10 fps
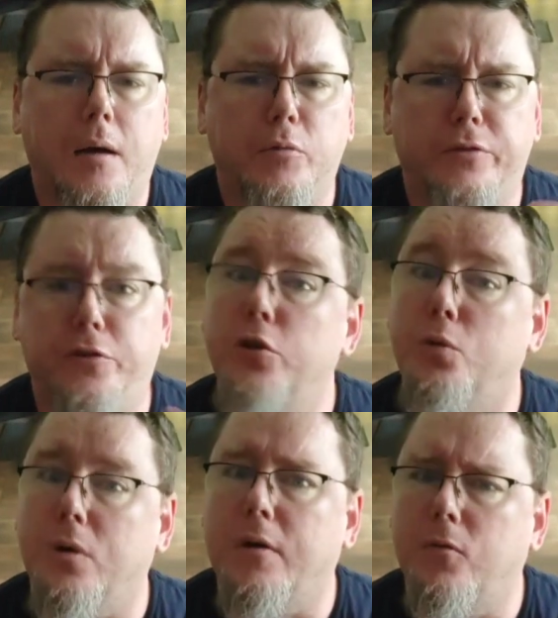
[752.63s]

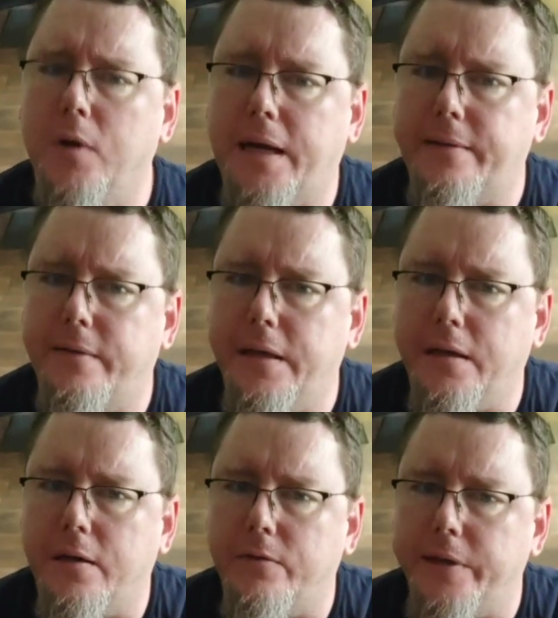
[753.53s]
review of what I
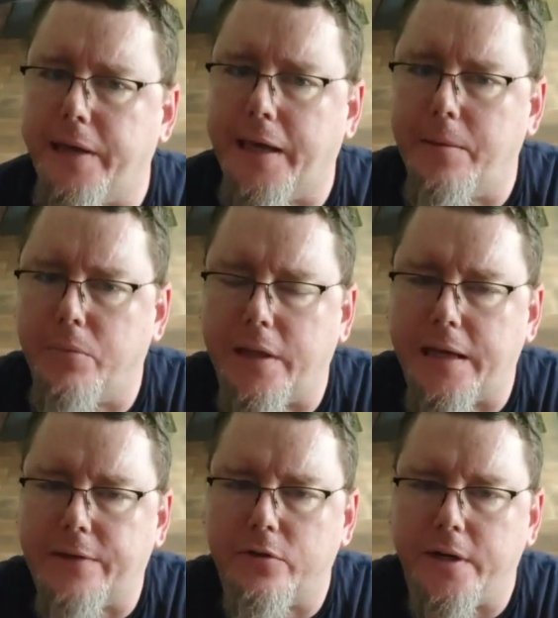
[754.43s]
think of the
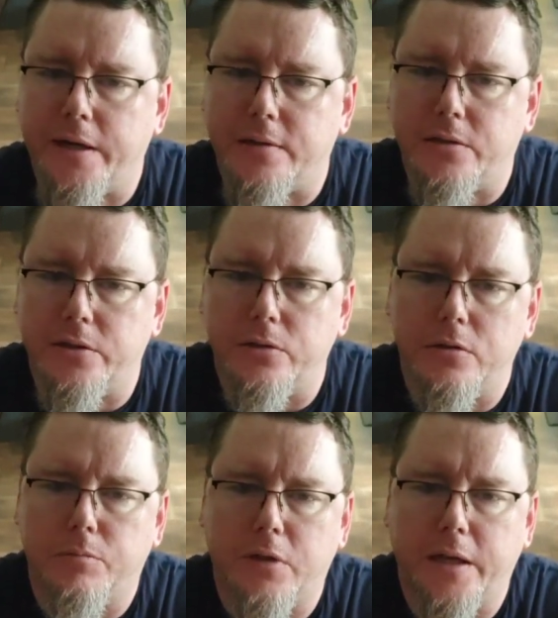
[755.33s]
gameplay after I get
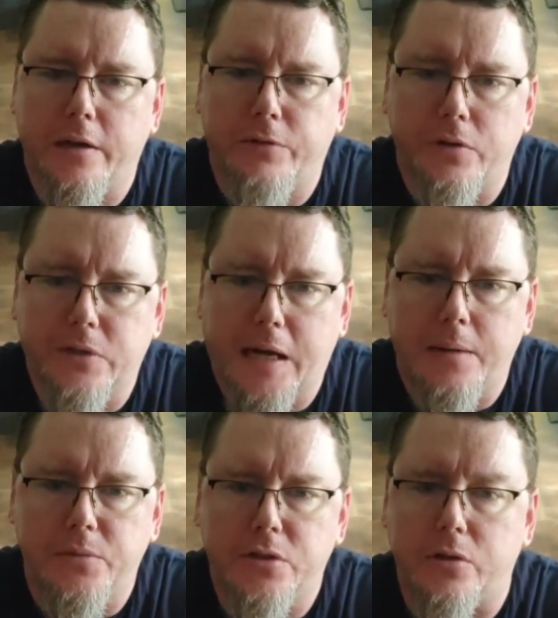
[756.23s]
to play it a few
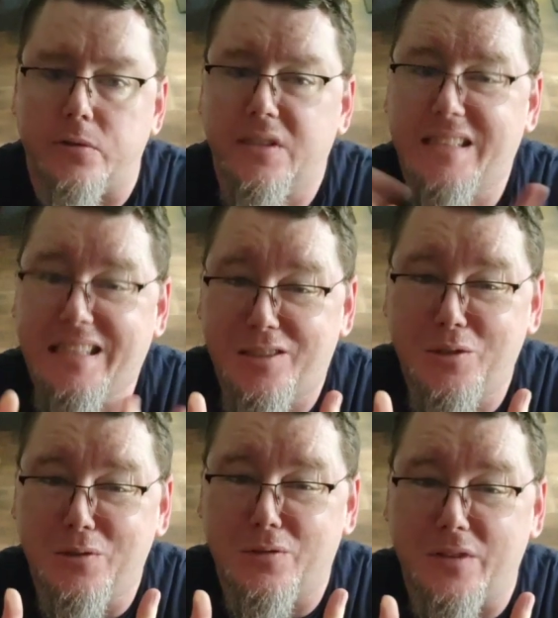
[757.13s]
times. So stay
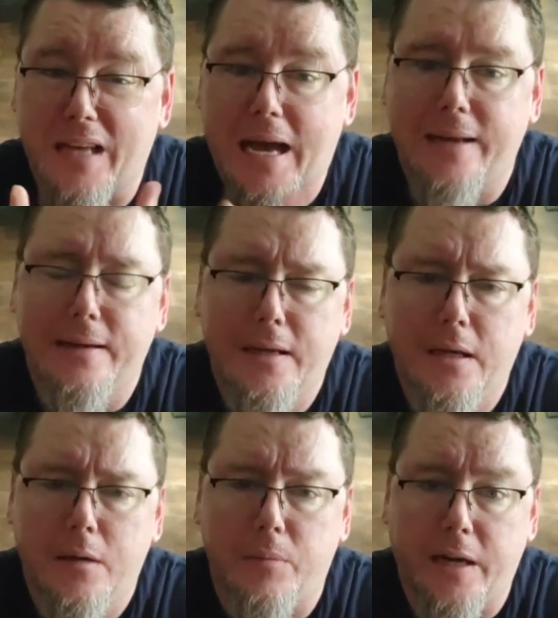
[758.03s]
tuned for that.
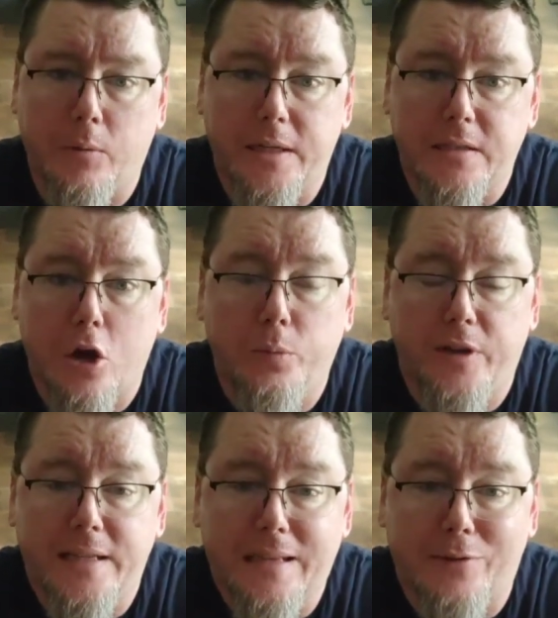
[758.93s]
But anyways, I hope
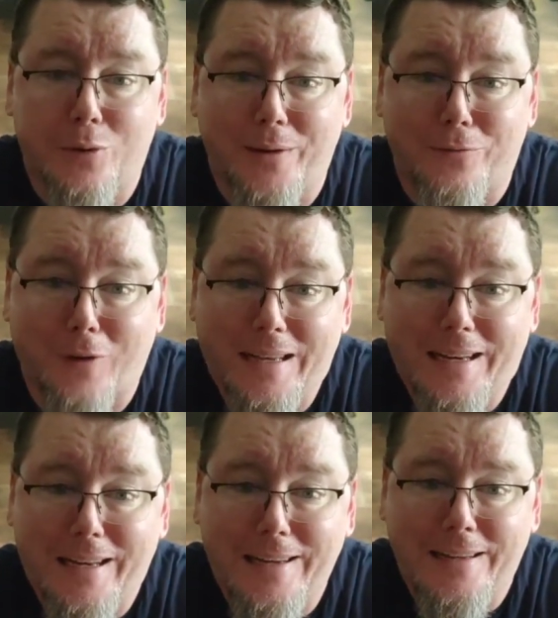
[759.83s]
you guys have a great
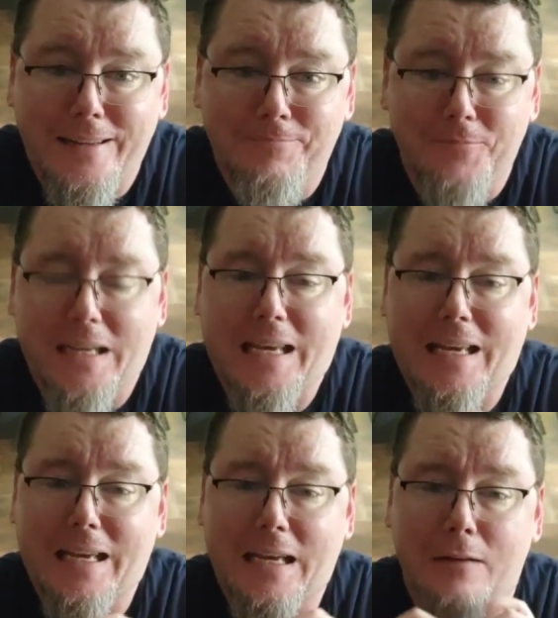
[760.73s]
Friday.
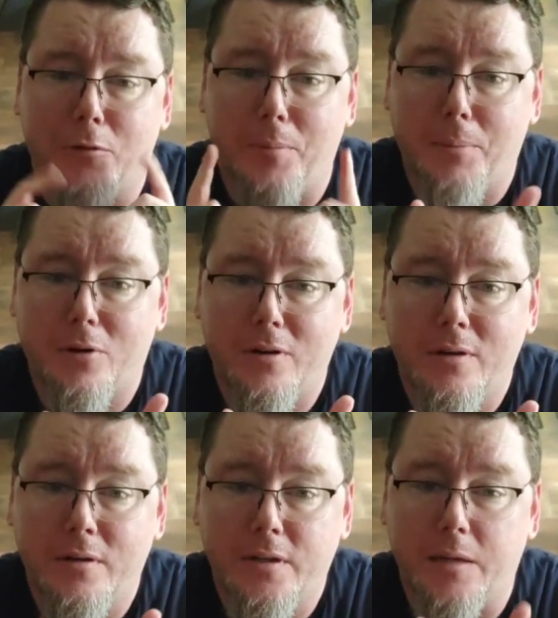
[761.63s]
And
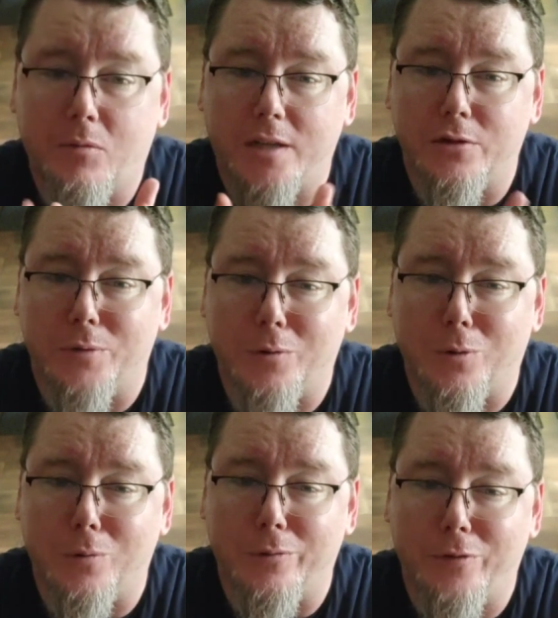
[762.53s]
remember, keep watching
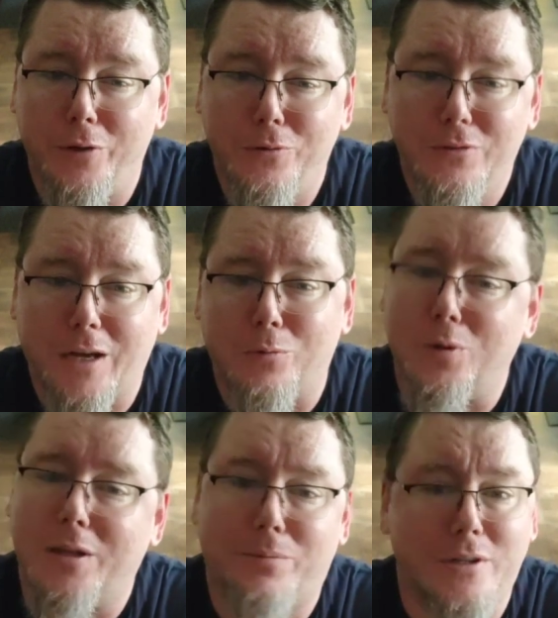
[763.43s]
Rickroll Reviews. I
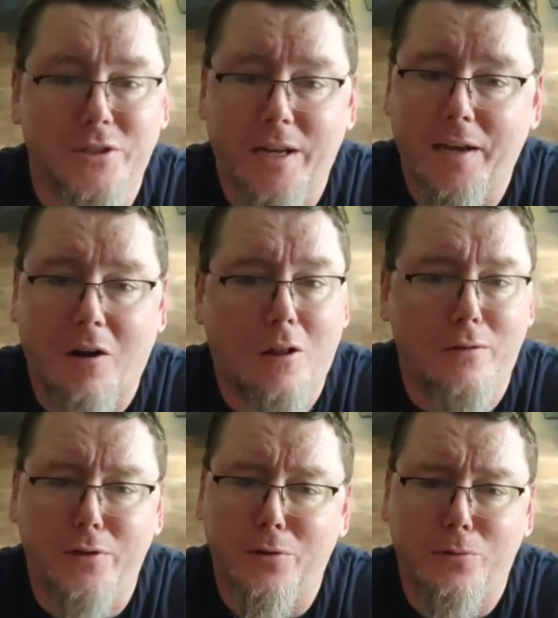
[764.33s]
really appreciate
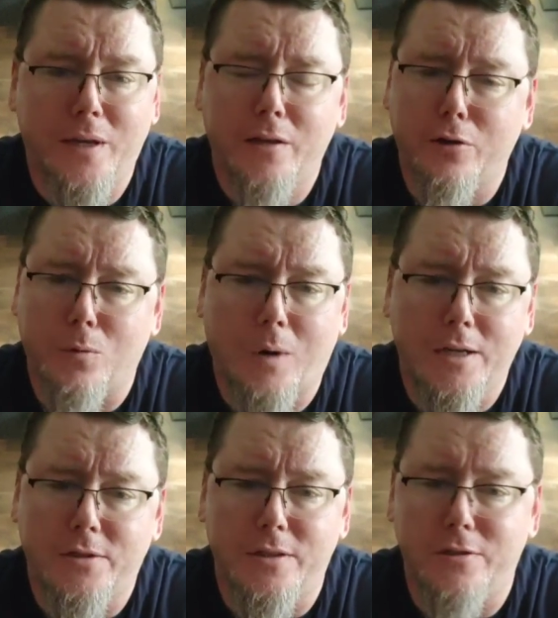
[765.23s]
all of you and your
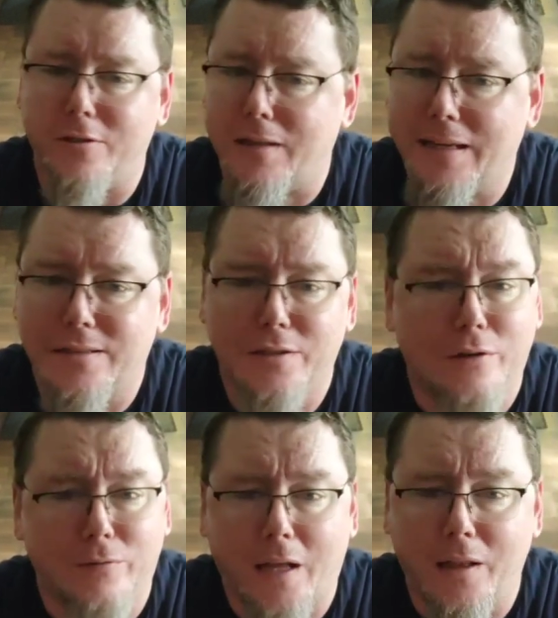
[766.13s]
watches, your likes, and
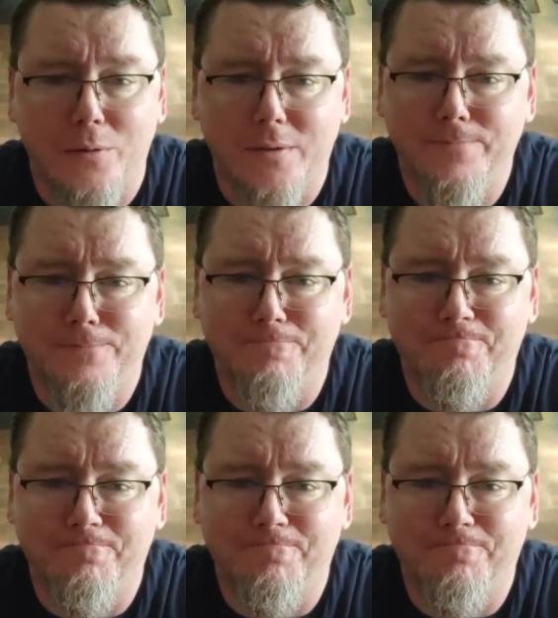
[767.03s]
your follows.